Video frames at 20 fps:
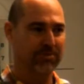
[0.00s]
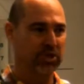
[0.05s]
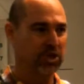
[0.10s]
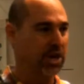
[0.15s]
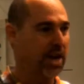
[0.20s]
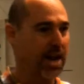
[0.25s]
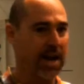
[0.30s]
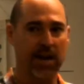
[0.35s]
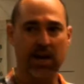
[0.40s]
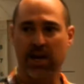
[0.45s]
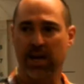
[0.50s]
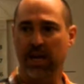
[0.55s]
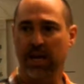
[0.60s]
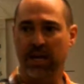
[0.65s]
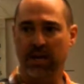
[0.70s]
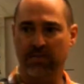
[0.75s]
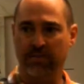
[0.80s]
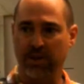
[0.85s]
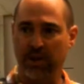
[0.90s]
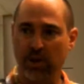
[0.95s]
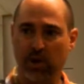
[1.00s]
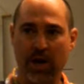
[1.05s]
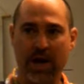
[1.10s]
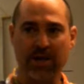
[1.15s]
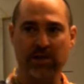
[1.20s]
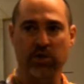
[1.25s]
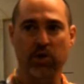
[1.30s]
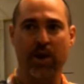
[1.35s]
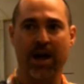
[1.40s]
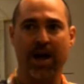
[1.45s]
check if you
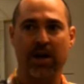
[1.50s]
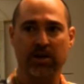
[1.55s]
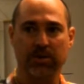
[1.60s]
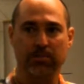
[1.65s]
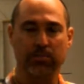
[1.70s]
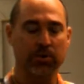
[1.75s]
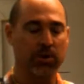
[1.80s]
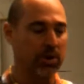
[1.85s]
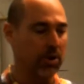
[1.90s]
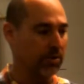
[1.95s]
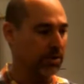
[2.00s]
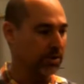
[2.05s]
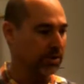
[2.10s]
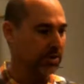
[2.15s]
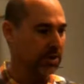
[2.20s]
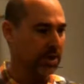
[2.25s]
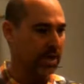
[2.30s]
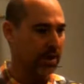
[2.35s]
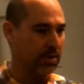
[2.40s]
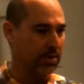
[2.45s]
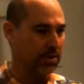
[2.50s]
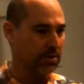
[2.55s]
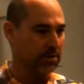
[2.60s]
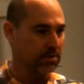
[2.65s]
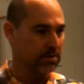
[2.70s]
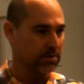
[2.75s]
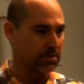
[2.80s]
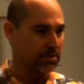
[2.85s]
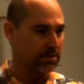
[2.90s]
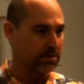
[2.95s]
guys know how to put all this together.
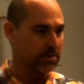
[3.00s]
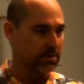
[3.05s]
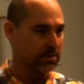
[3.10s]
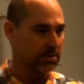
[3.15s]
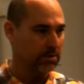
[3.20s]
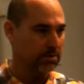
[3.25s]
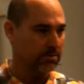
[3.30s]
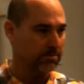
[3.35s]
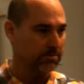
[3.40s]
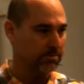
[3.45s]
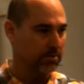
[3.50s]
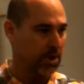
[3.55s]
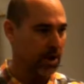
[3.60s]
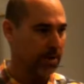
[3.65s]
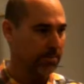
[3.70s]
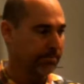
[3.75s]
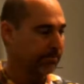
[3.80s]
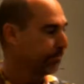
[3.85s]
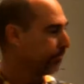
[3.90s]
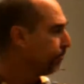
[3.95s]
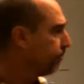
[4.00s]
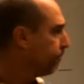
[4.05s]
Okay?